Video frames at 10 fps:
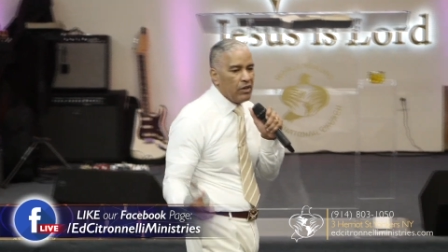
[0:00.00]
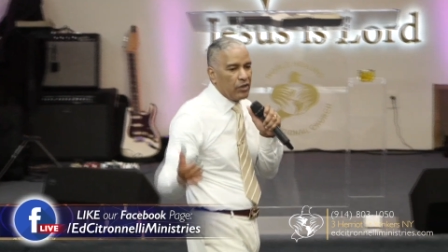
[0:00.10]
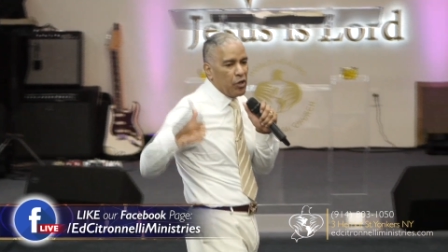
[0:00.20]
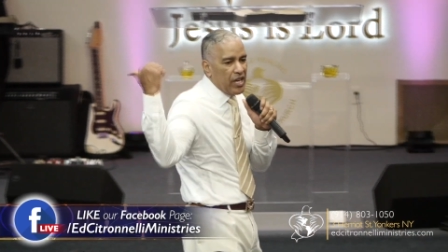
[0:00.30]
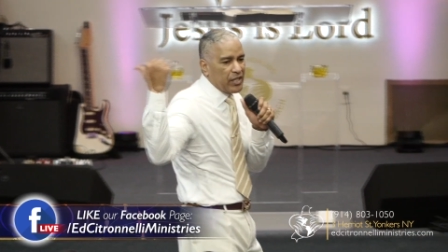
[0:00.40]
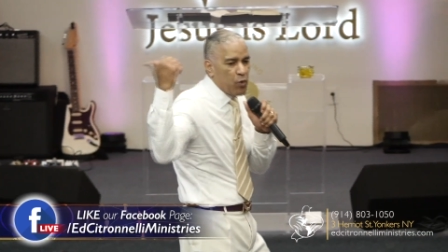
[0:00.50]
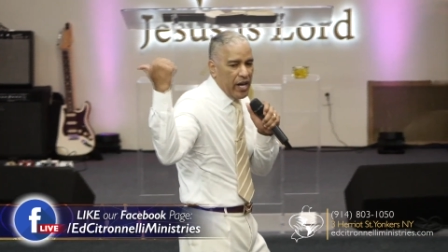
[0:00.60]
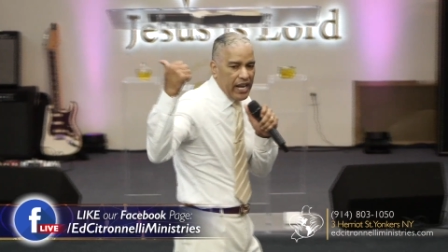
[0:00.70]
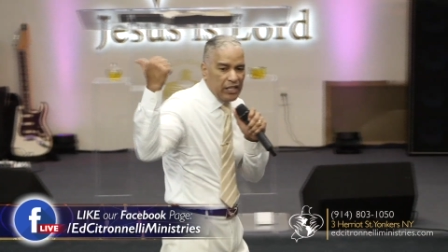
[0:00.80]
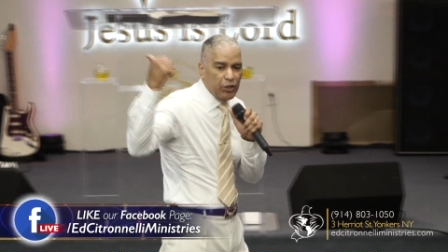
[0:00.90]
You just read
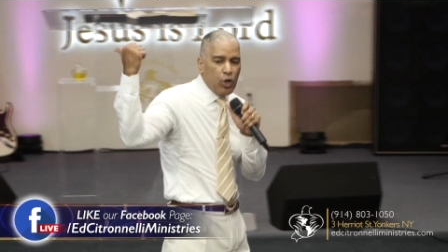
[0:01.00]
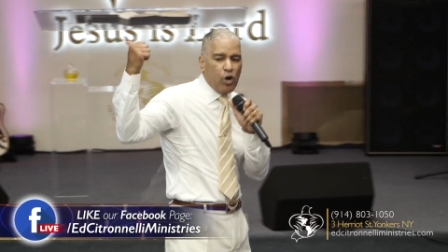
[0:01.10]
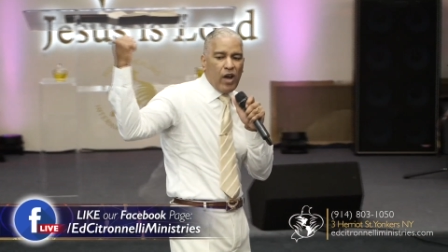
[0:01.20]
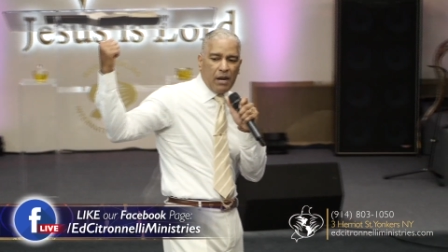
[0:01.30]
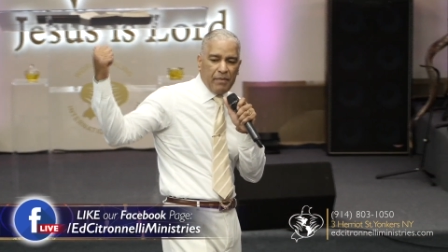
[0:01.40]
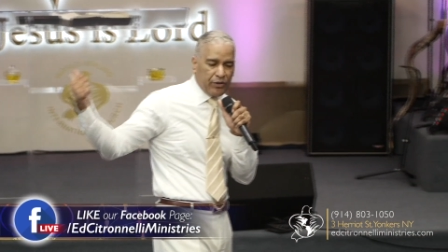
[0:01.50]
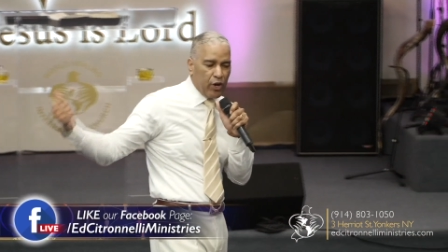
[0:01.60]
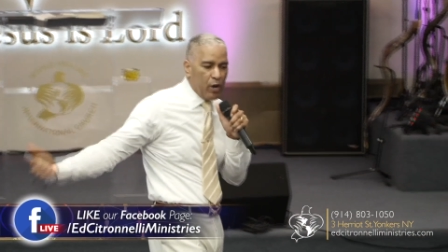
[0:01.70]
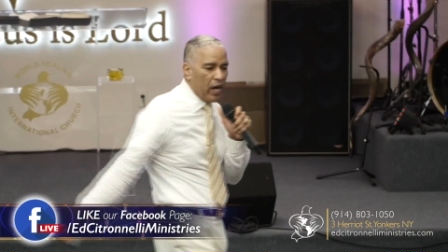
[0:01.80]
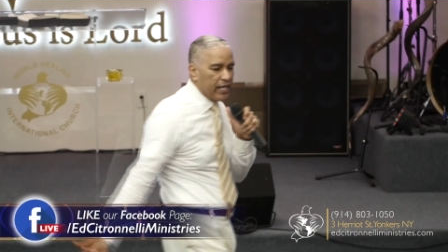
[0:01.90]
it in Deuteronomy
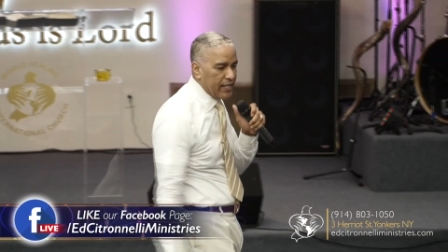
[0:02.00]
31.